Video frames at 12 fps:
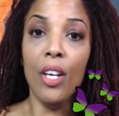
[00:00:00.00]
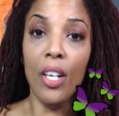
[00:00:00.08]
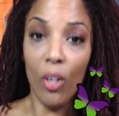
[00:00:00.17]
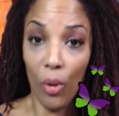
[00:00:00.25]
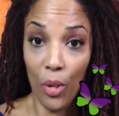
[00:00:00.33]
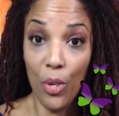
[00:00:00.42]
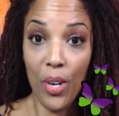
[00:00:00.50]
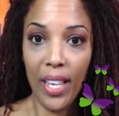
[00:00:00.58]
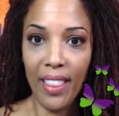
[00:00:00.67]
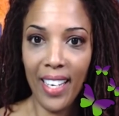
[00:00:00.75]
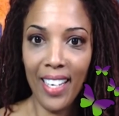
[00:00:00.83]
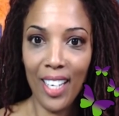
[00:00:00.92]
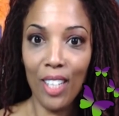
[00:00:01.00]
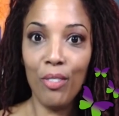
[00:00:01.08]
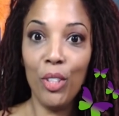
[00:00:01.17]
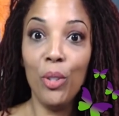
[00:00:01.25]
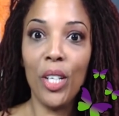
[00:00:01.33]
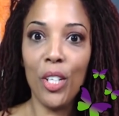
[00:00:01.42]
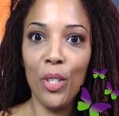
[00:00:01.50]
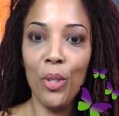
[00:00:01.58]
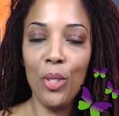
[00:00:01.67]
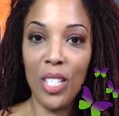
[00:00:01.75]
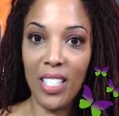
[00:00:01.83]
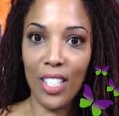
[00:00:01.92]
or you can think of, you can
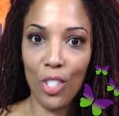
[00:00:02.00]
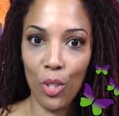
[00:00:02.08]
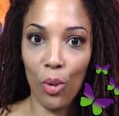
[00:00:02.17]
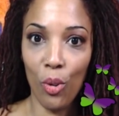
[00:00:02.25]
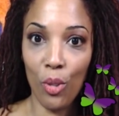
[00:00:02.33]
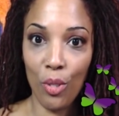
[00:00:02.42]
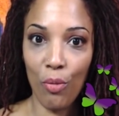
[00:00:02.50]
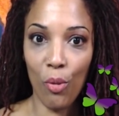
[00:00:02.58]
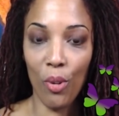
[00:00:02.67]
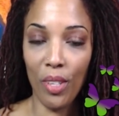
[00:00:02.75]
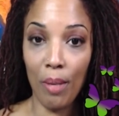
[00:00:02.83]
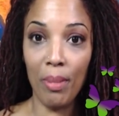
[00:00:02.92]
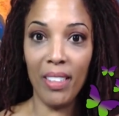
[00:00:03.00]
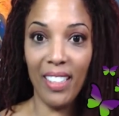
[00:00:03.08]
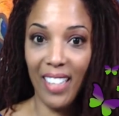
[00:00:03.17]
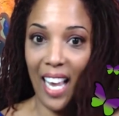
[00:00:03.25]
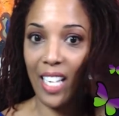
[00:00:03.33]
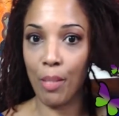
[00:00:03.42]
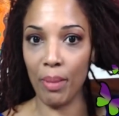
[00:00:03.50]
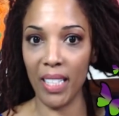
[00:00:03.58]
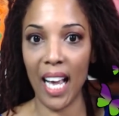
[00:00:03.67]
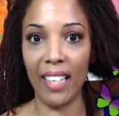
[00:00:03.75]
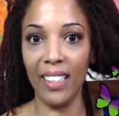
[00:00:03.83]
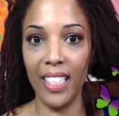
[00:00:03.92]
use essential oils for them. And last but
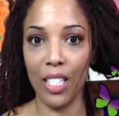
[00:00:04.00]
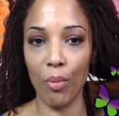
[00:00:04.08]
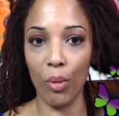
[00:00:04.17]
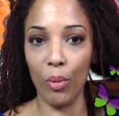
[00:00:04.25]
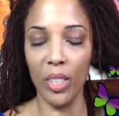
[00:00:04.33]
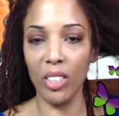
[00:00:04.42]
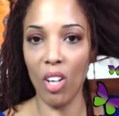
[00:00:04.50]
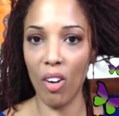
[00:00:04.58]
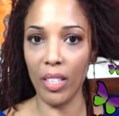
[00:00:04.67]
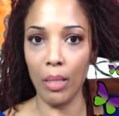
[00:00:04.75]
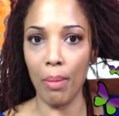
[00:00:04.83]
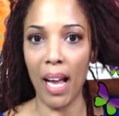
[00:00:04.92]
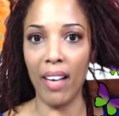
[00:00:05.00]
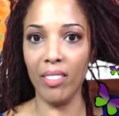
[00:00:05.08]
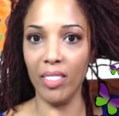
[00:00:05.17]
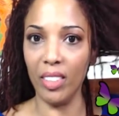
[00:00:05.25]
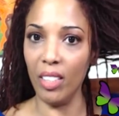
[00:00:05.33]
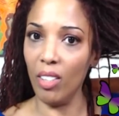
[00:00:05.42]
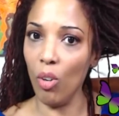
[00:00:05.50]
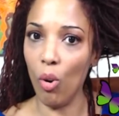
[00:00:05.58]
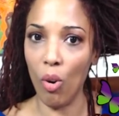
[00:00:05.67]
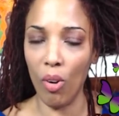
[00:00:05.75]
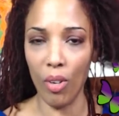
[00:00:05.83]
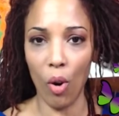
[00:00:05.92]
not least, what we're talking about
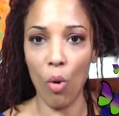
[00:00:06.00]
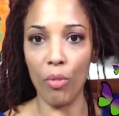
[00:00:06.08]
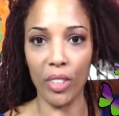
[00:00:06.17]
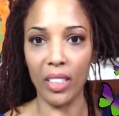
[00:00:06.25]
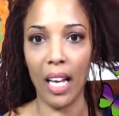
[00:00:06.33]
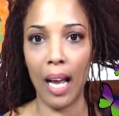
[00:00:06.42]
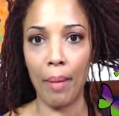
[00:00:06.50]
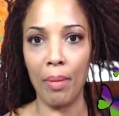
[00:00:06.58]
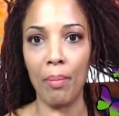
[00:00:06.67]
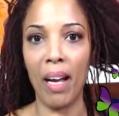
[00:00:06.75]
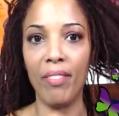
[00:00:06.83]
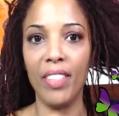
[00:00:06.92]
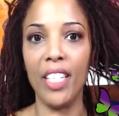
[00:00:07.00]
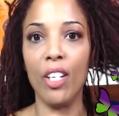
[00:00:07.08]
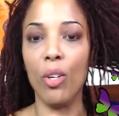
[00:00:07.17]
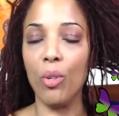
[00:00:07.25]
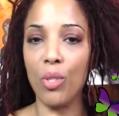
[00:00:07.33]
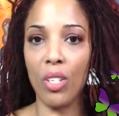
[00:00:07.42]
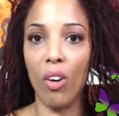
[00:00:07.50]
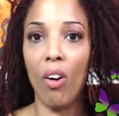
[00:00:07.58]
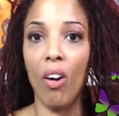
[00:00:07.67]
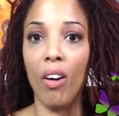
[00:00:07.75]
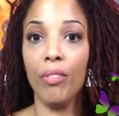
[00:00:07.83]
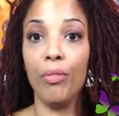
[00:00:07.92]
over time in my videos
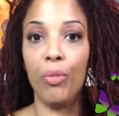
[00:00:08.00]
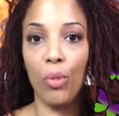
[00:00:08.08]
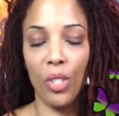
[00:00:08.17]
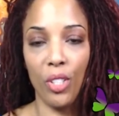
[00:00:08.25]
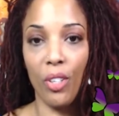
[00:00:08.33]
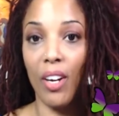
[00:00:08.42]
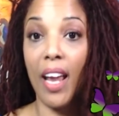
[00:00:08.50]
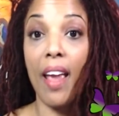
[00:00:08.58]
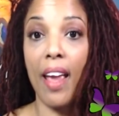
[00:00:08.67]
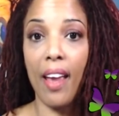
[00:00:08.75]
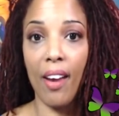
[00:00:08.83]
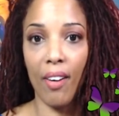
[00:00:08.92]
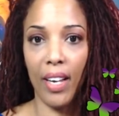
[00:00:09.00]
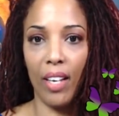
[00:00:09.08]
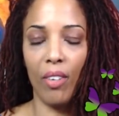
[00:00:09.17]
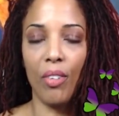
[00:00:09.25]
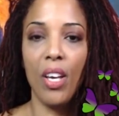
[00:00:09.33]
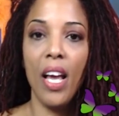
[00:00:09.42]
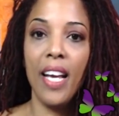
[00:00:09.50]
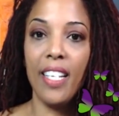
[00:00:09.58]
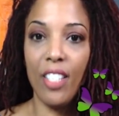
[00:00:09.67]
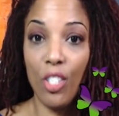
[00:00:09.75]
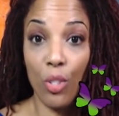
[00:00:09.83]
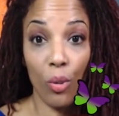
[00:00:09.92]
are for your hair health.
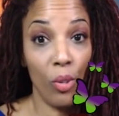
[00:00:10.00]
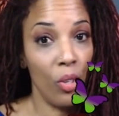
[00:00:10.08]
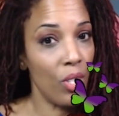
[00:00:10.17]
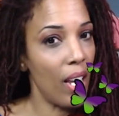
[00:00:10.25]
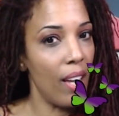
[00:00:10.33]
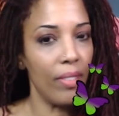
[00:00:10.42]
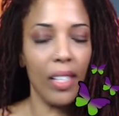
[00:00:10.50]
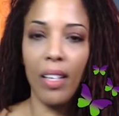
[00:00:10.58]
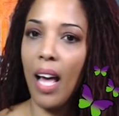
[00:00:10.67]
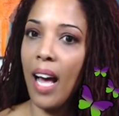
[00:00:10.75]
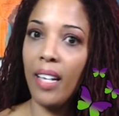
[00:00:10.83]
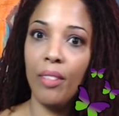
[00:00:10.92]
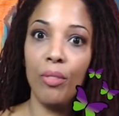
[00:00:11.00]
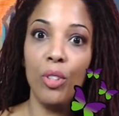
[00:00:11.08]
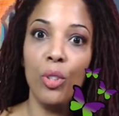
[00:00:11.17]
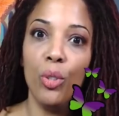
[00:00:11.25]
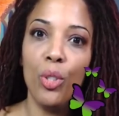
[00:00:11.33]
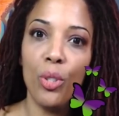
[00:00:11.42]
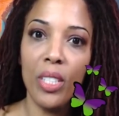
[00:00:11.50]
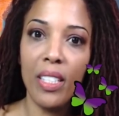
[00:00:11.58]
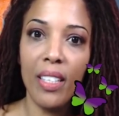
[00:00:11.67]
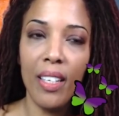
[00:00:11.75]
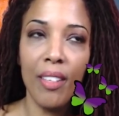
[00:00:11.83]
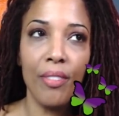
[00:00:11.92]
Essential oils have a lot of
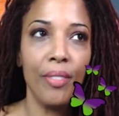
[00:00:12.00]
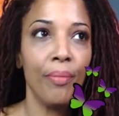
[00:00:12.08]
nutritive